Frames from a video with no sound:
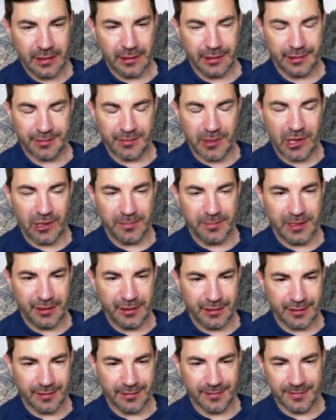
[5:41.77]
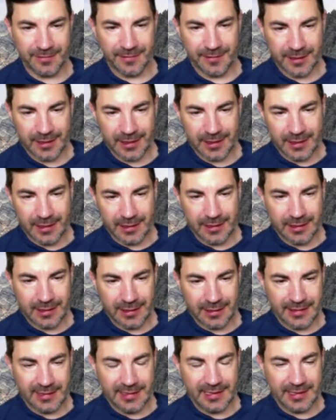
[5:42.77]
small piece of
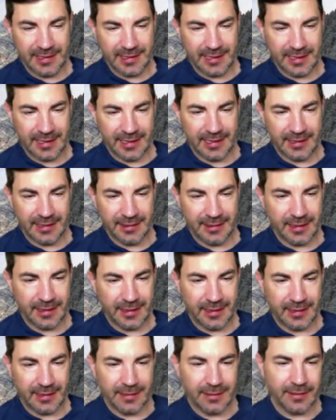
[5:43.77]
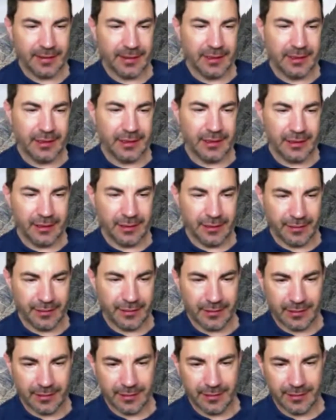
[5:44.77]
DNA that
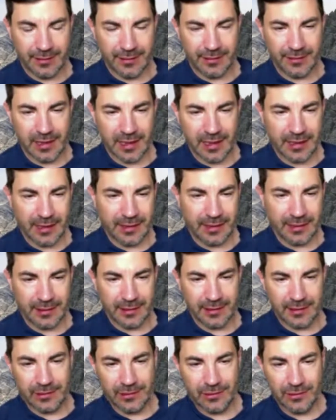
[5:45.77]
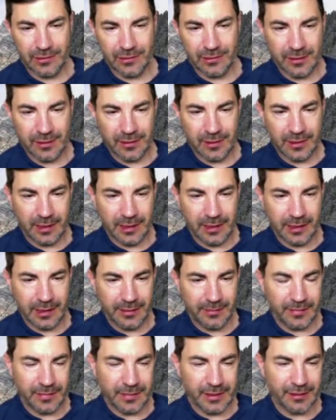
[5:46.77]
is designed to
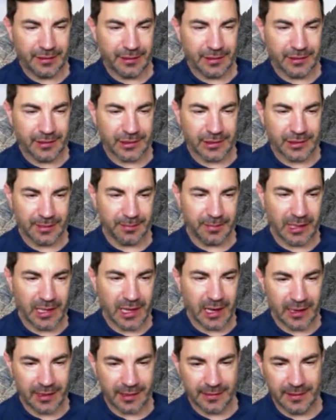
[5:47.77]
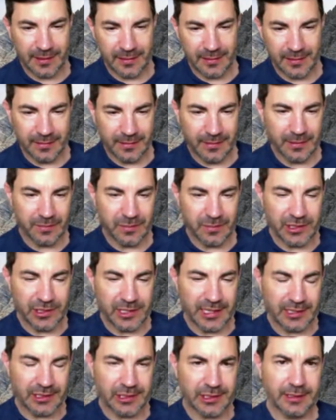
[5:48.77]
essentially block the
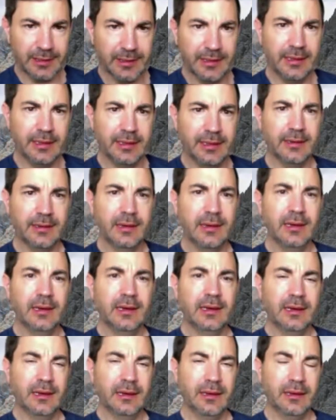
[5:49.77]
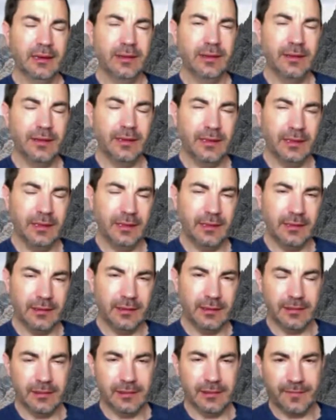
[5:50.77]
mutation. And the
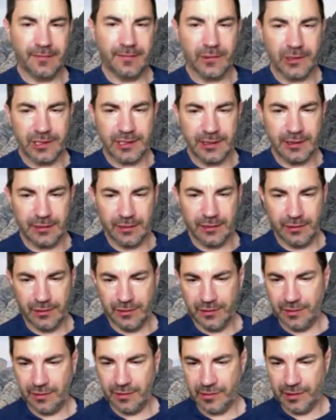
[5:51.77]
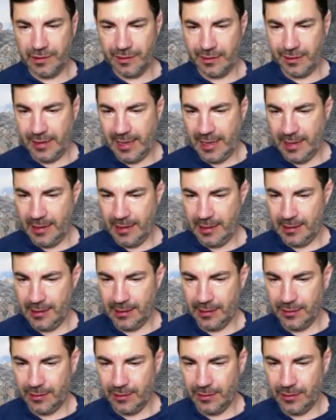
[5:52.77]
unfortunate news was that
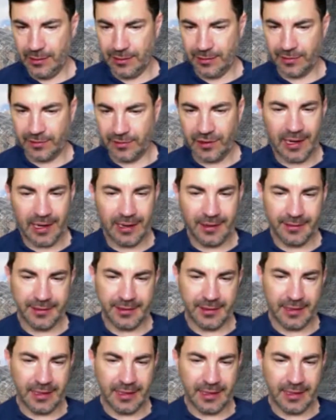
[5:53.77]
this trial